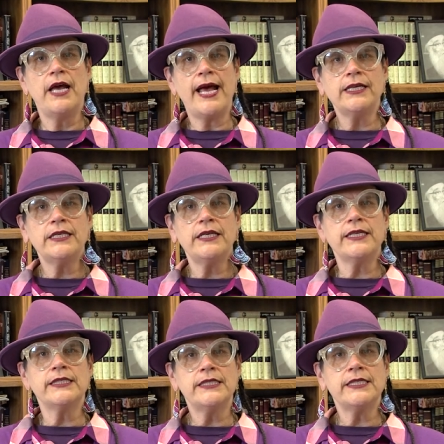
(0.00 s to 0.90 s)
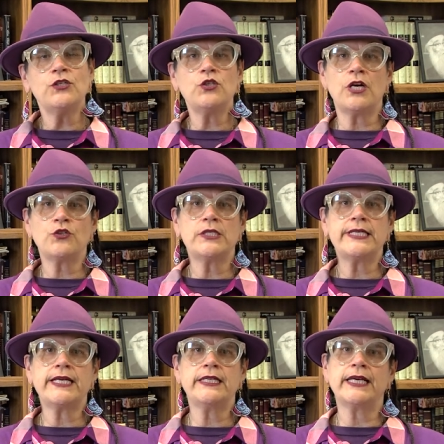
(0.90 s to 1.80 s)
and an existential
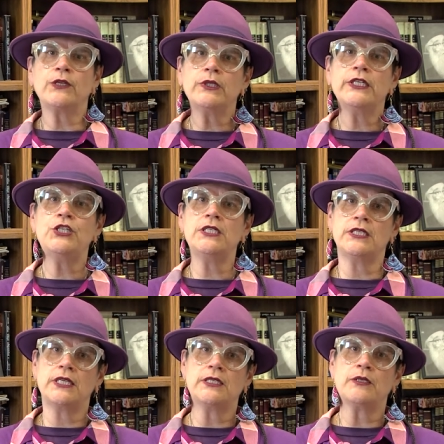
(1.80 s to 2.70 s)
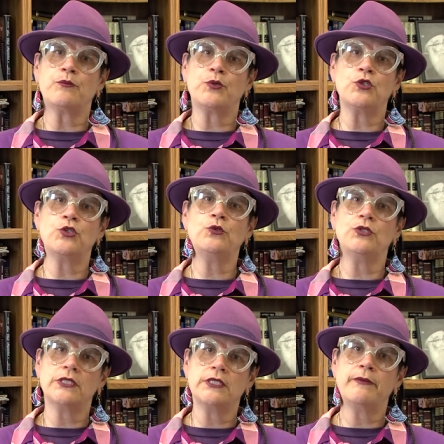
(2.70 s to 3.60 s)
understanding and a religious
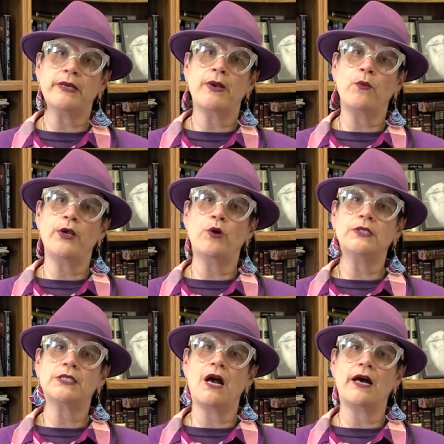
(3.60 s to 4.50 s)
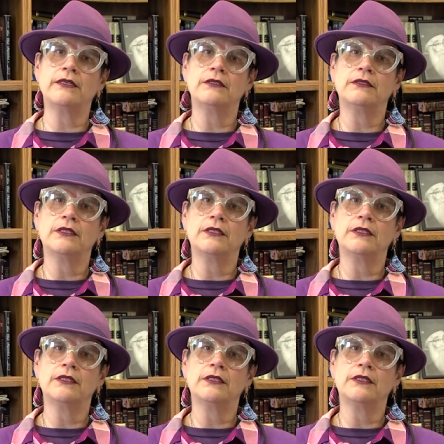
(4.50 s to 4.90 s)
pursuit to make my way home to God.